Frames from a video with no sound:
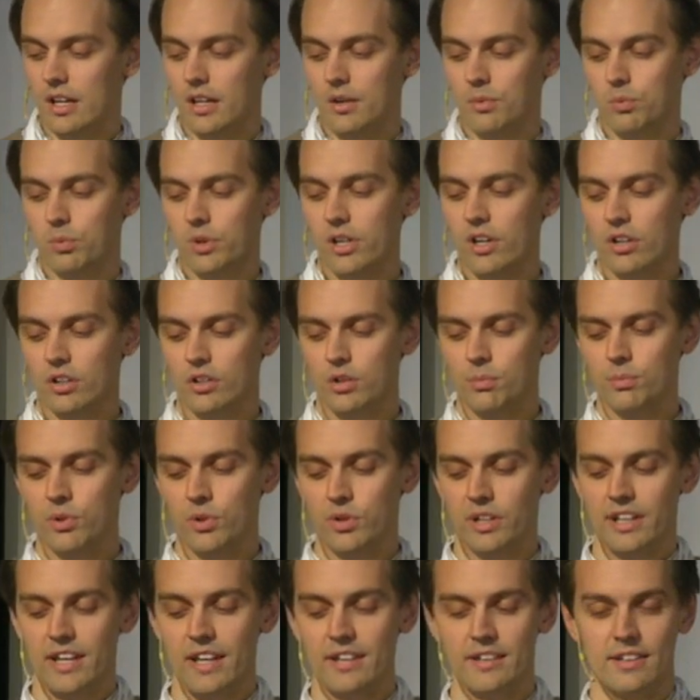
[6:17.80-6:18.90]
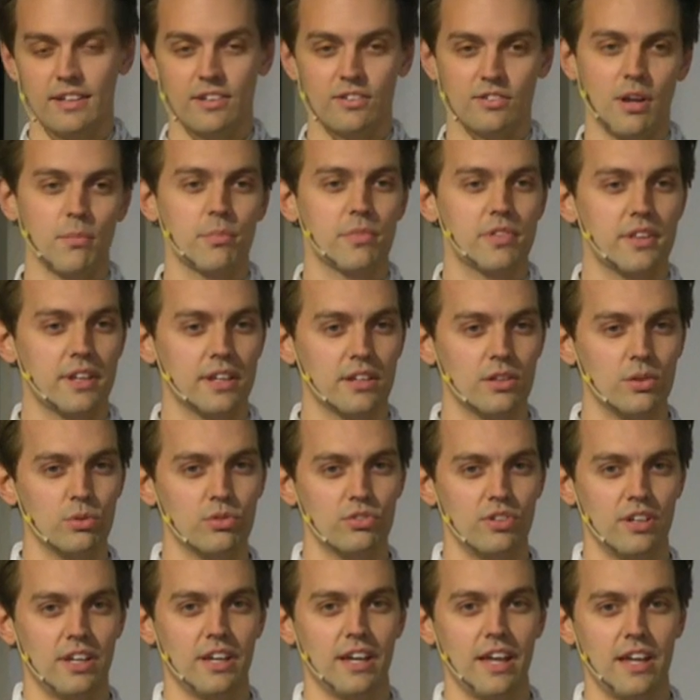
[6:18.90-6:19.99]
We are communicating something
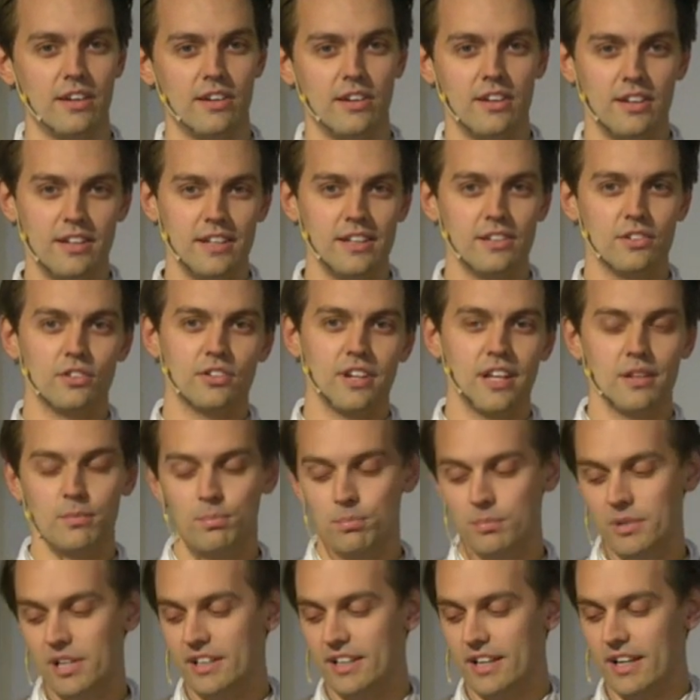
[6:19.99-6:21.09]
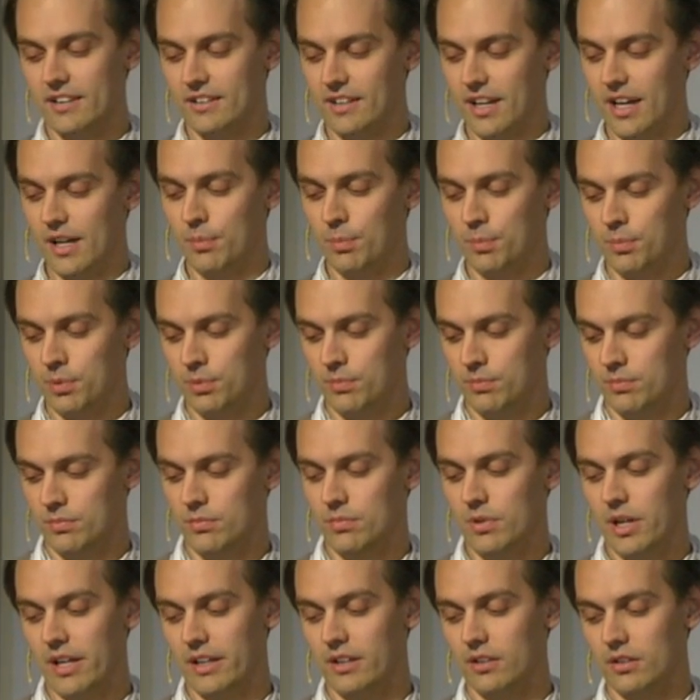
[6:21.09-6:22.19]
using an internet media type,
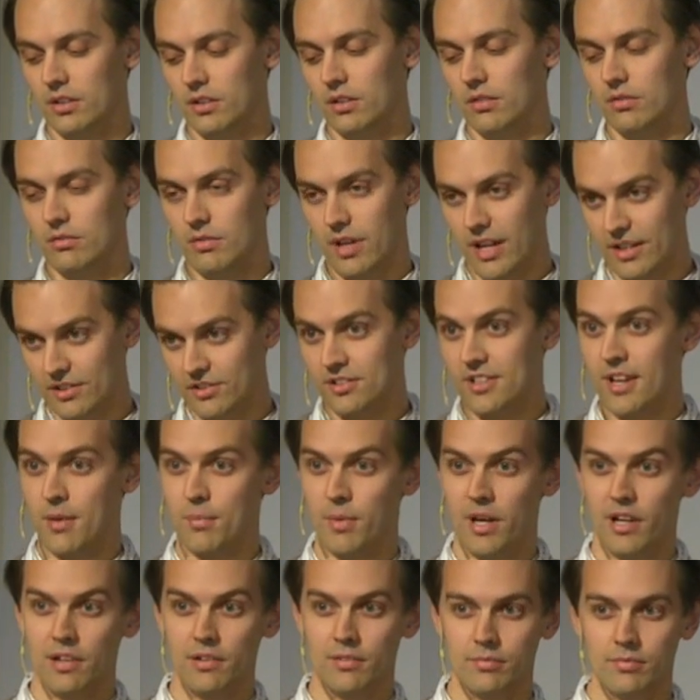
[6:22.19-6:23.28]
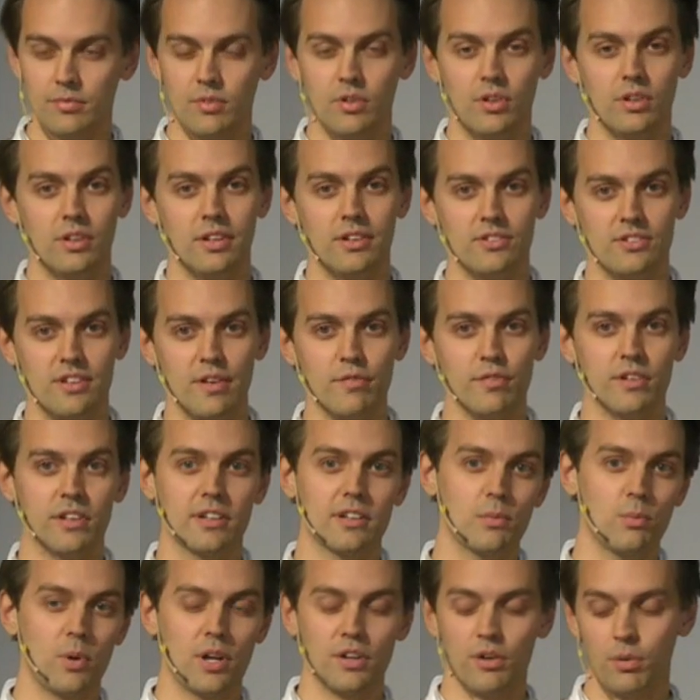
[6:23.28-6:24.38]
like HTML is
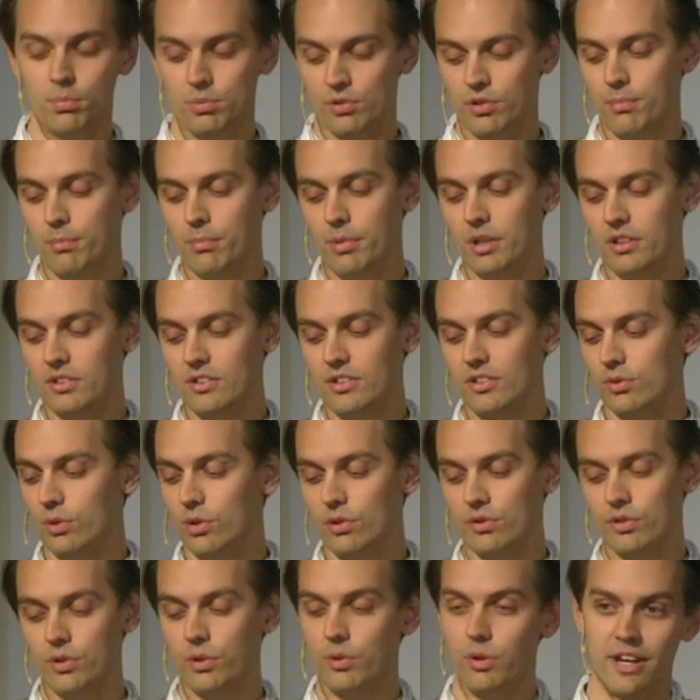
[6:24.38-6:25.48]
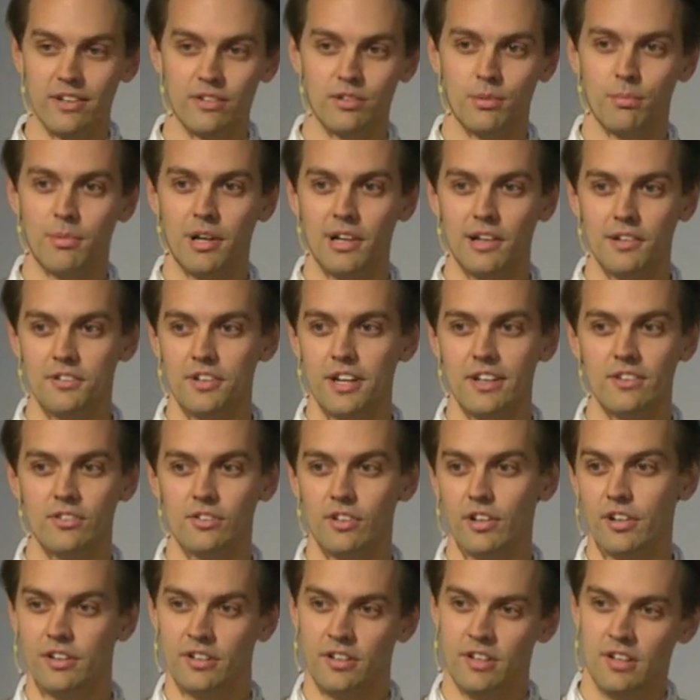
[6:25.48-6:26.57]
definitely one option, but there's also XML,
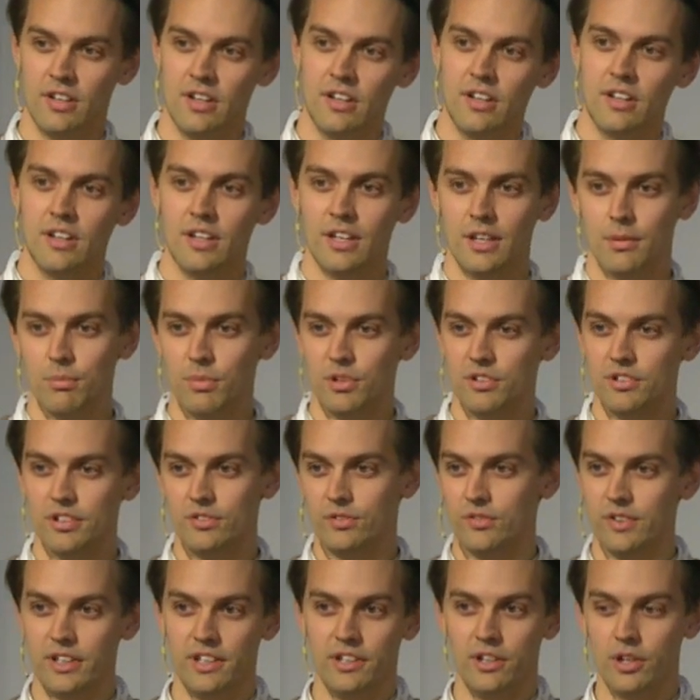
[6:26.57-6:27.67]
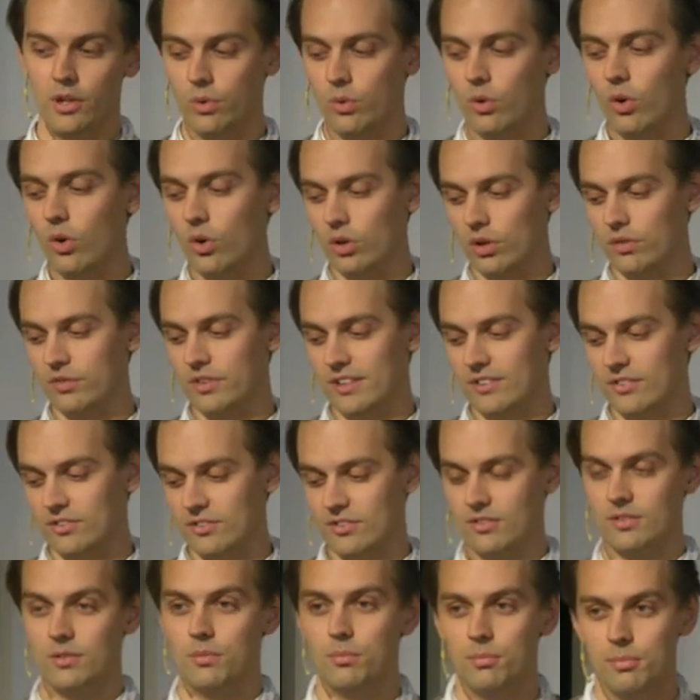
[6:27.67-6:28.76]
JSON, images, video, all of
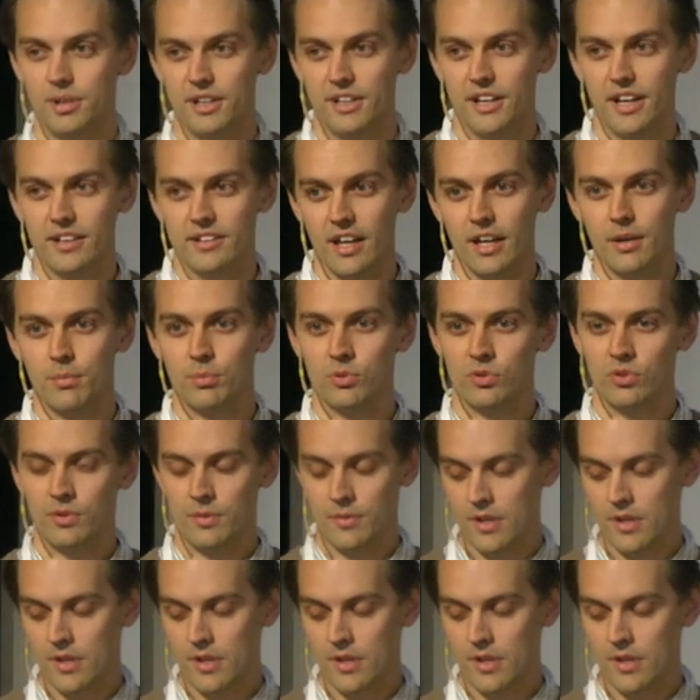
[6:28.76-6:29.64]
these media types.